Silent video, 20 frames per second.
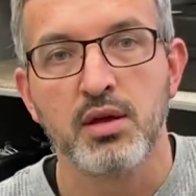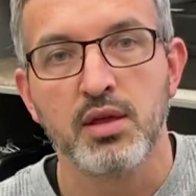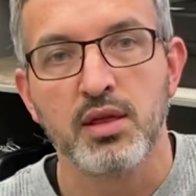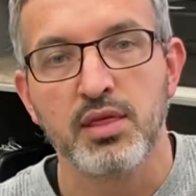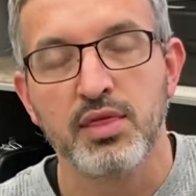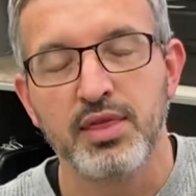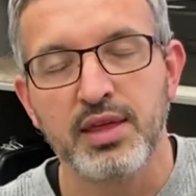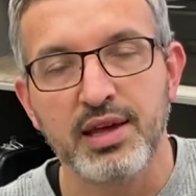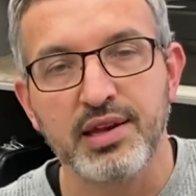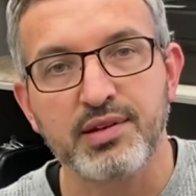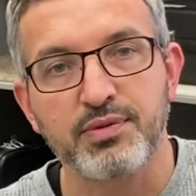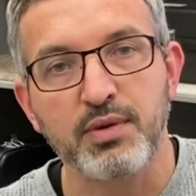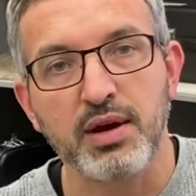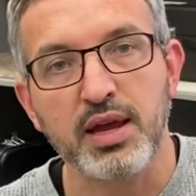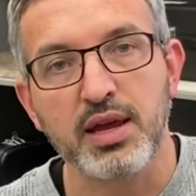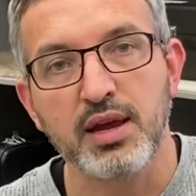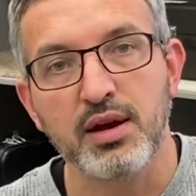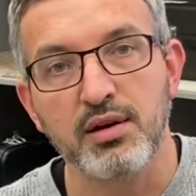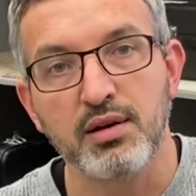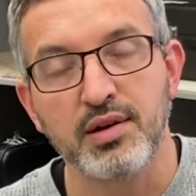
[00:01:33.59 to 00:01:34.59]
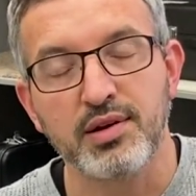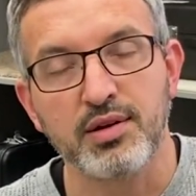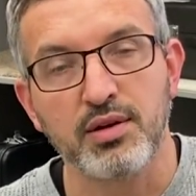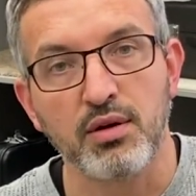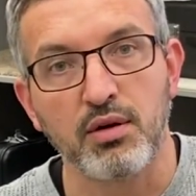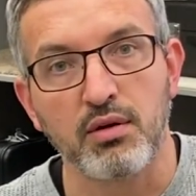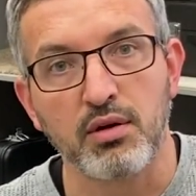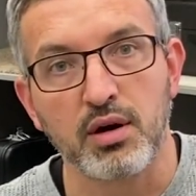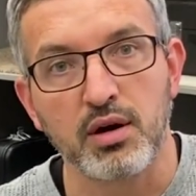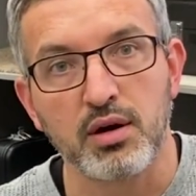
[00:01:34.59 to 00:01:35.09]
This right here is
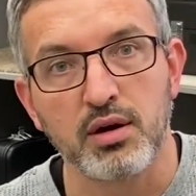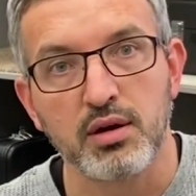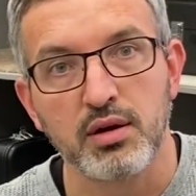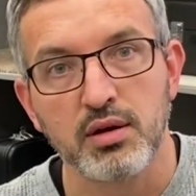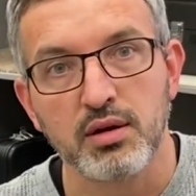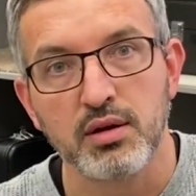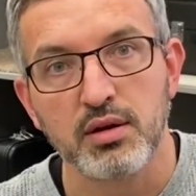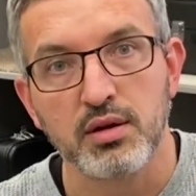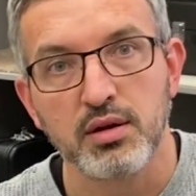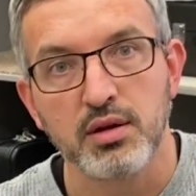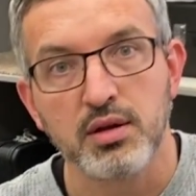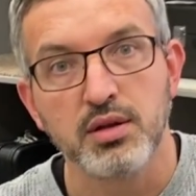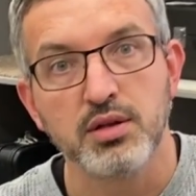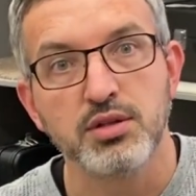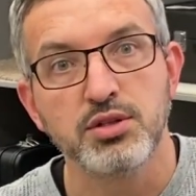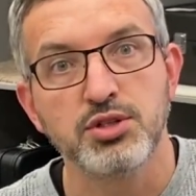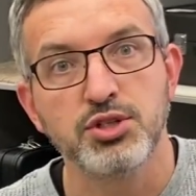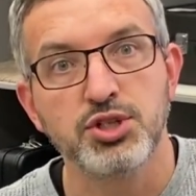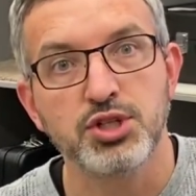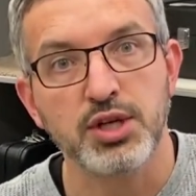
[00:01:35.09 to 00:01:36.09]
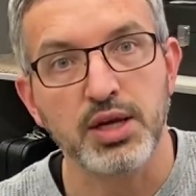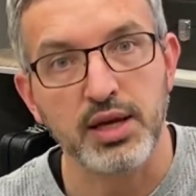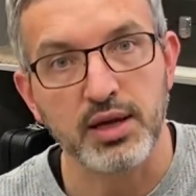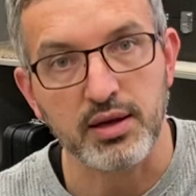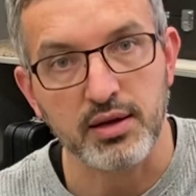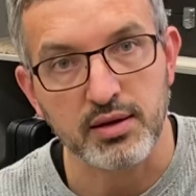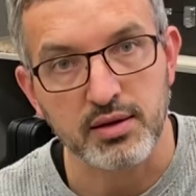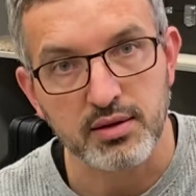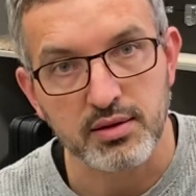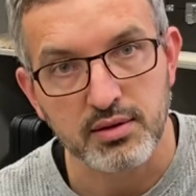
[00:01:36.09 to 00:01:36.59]
your G.